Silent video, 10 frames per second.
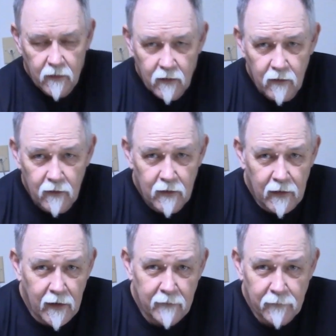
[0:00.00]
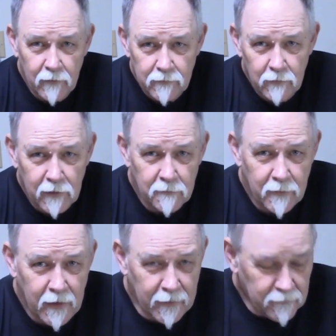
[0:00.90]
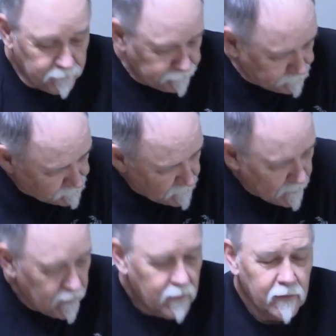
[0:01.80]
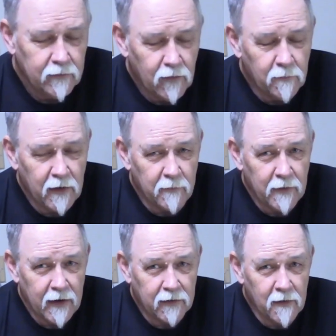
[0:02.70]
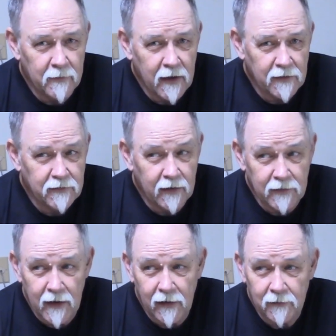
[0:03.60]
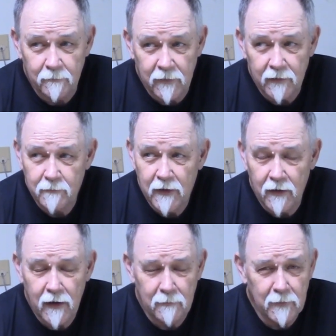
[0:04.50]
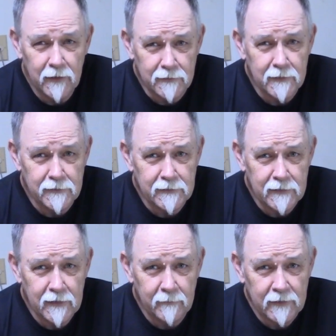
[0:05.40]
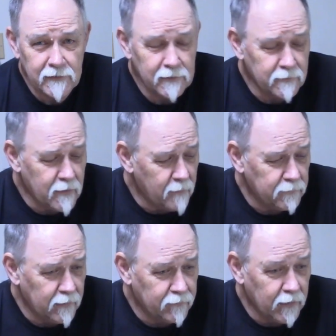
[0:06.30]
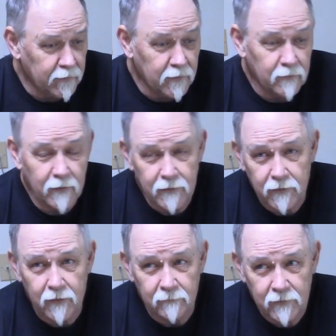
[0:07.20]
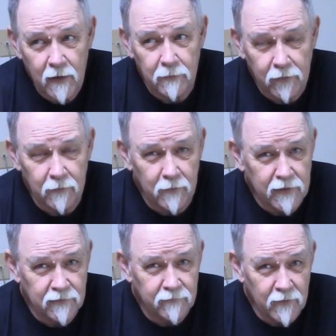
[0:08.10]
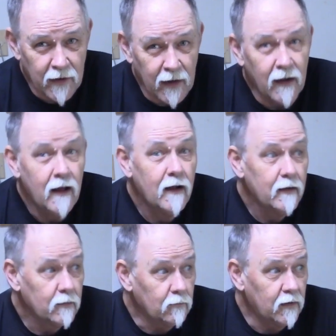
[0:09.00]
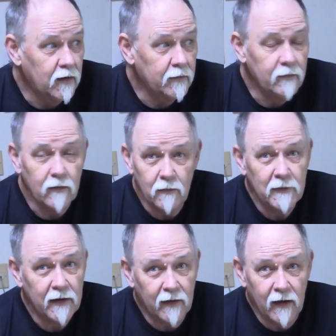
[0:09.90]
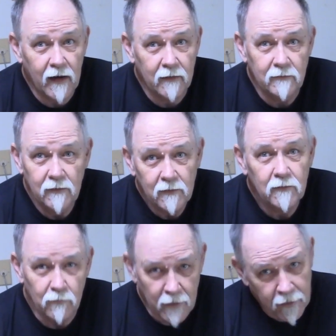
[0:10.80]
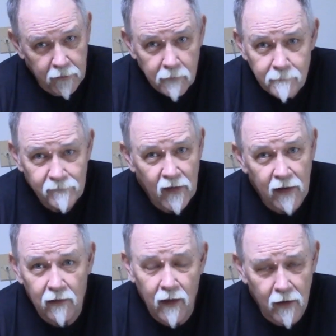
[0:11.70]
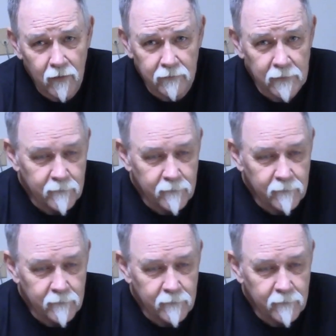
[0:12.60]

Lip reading: All right, hey folks, welcome back. Your buddy Brad coming at you, and yeah, it's been a hot minute since you seen me since I dropped anything new. There's a couple of good reasons for that. One, oh my God, rain, and a lot of it.